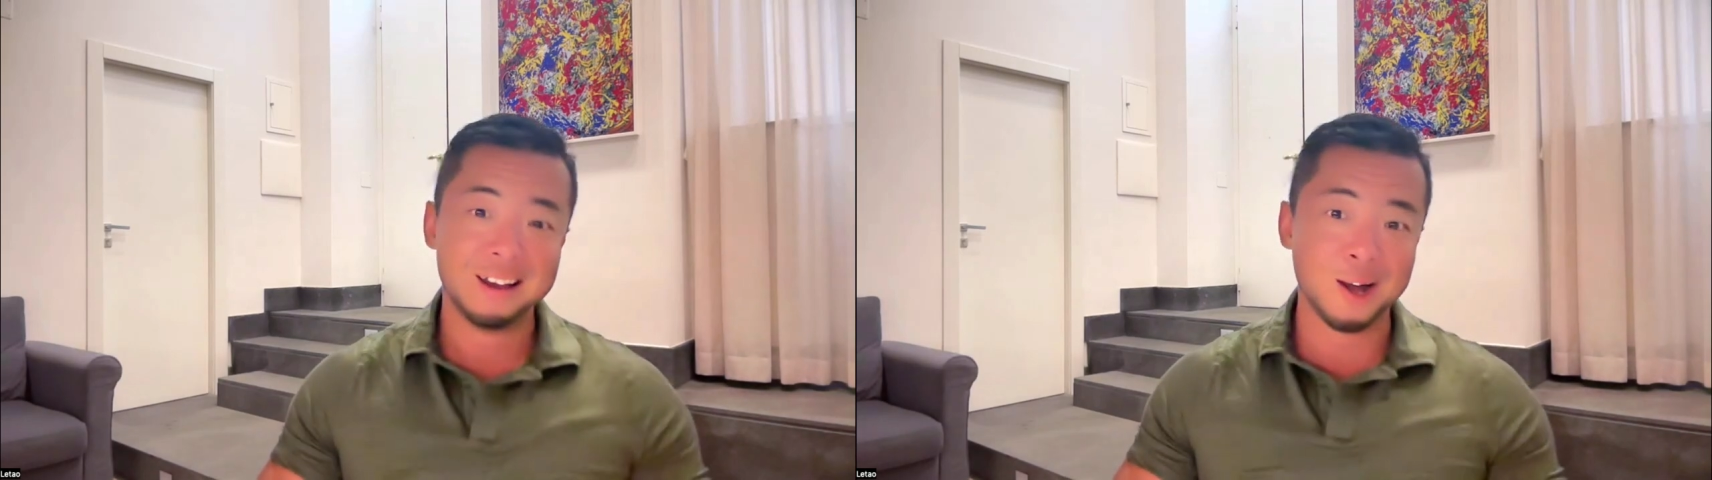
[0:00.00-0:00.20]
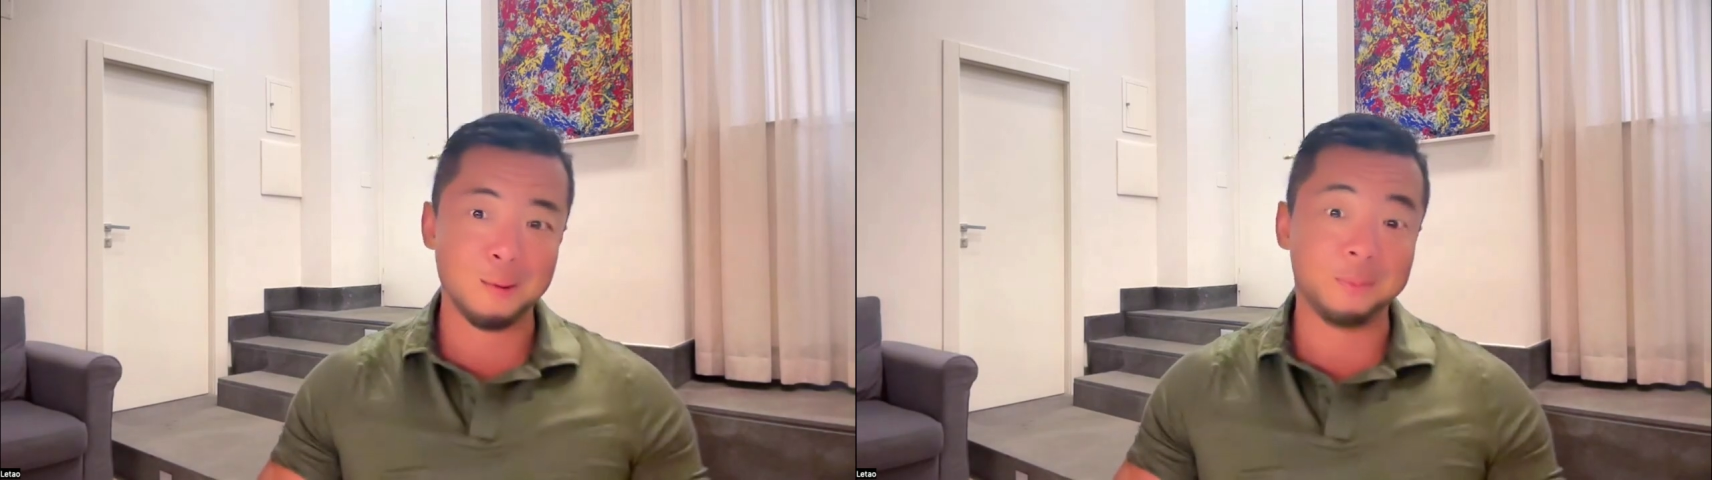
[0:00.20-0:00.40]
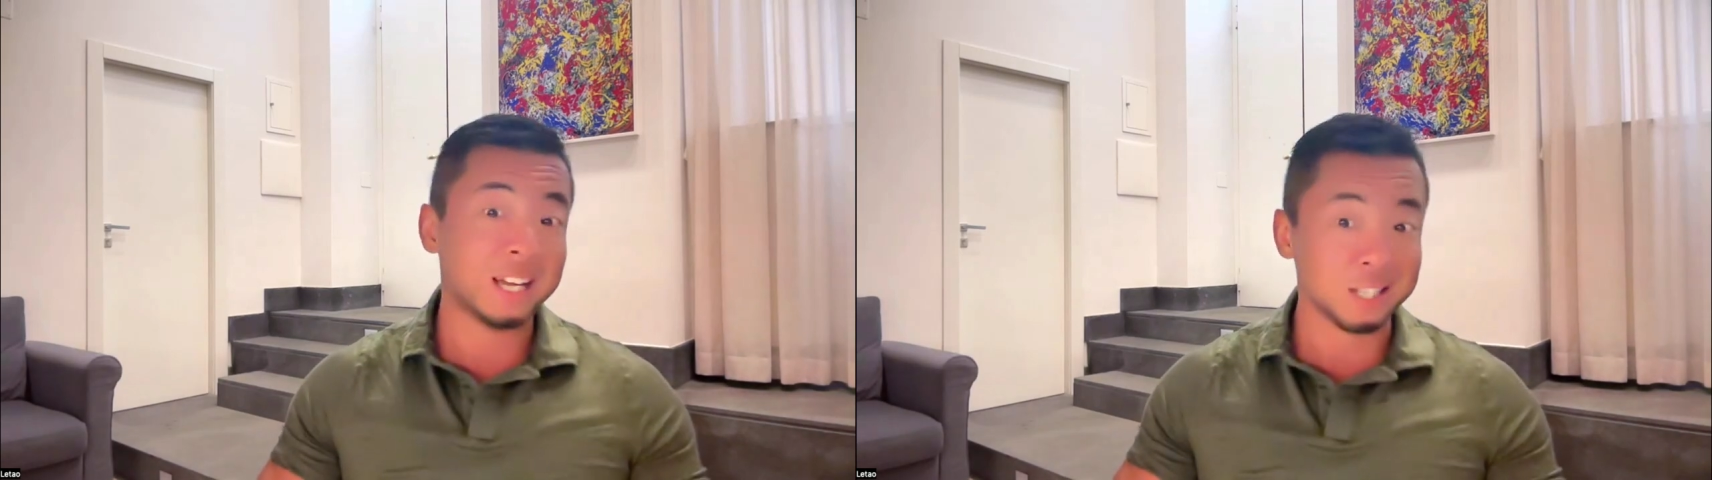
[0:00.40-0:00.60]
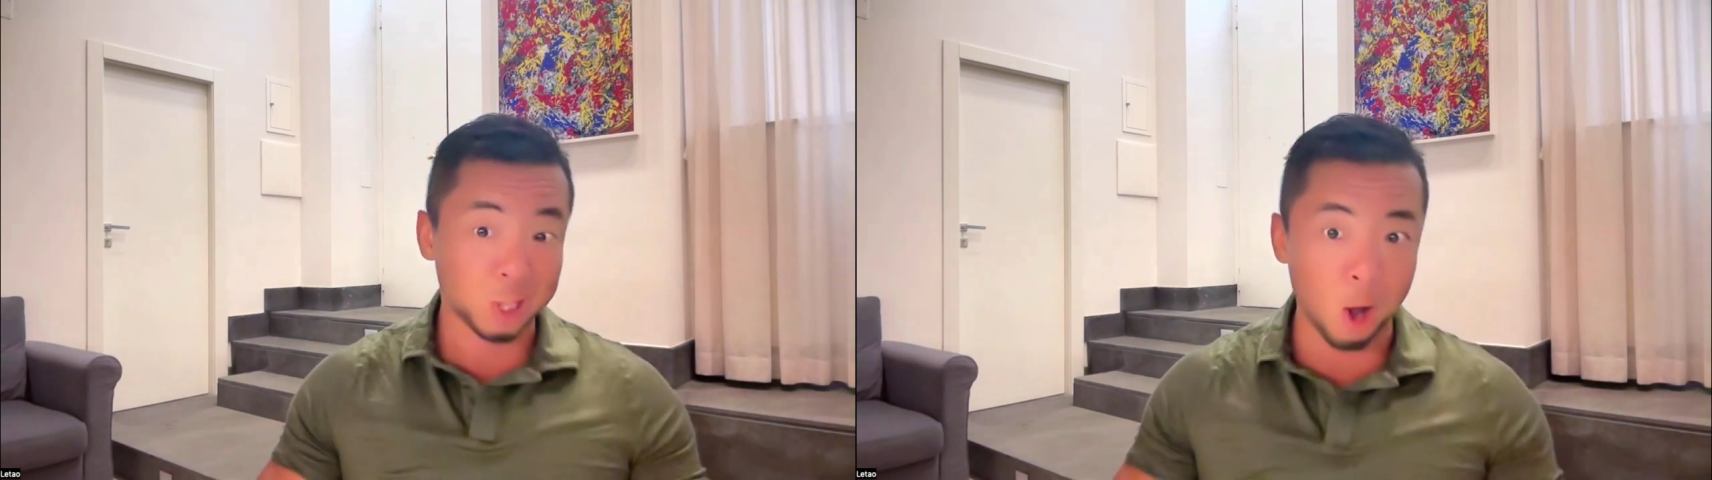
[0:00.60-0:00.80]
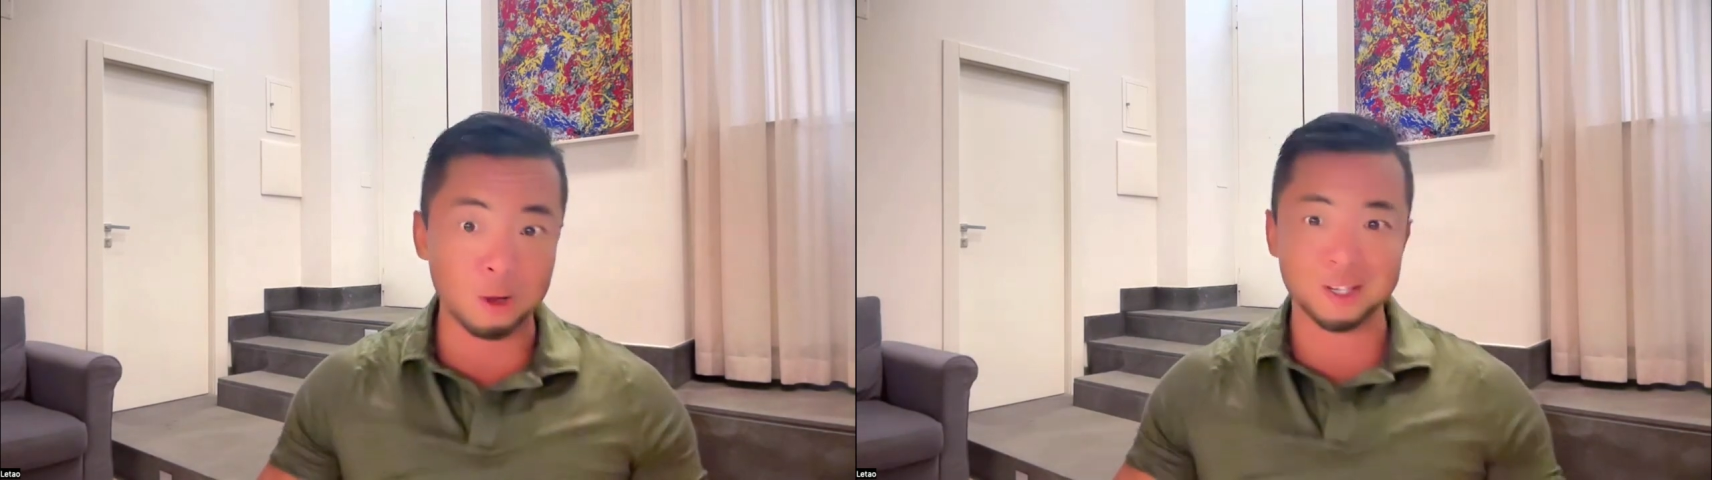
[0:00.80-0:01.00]
That's a
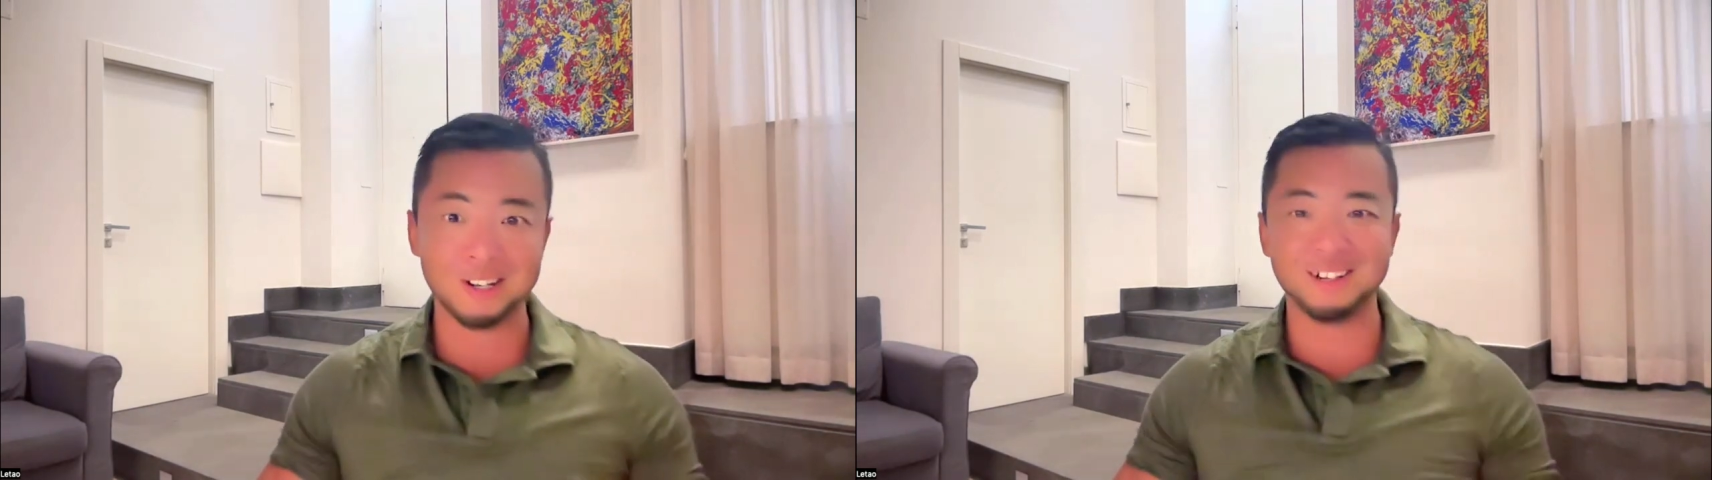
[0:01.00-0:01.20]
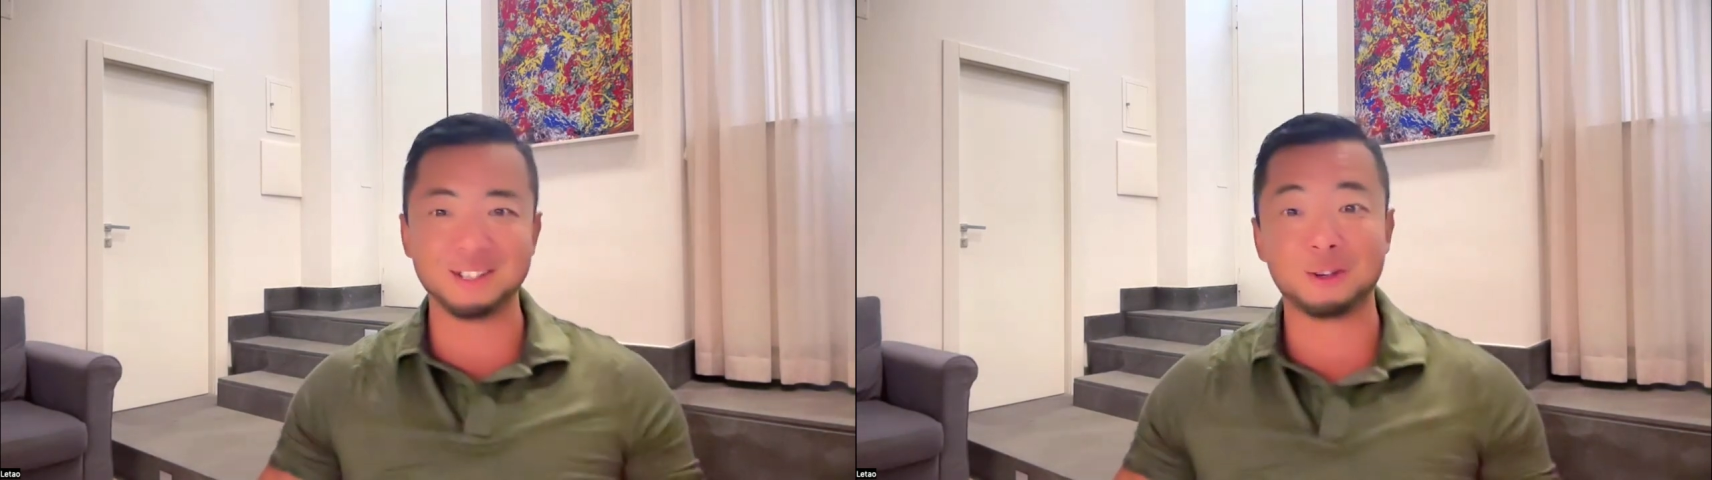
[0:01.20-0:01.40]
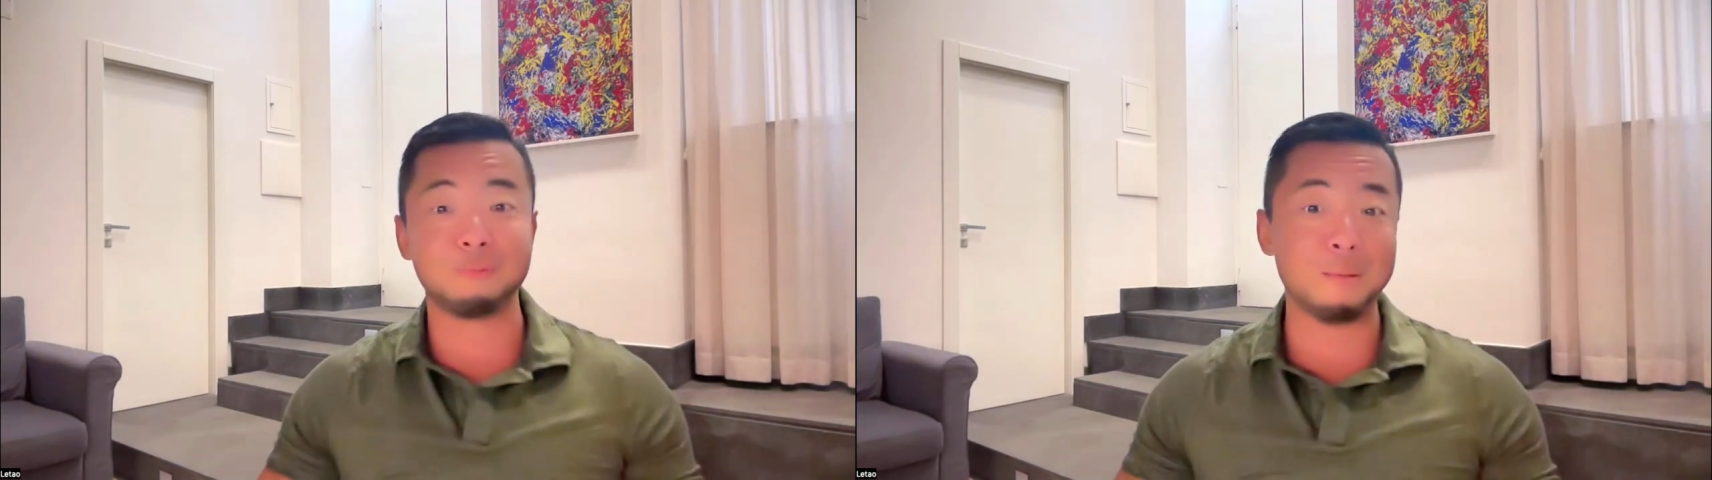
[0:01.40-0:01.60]
lot to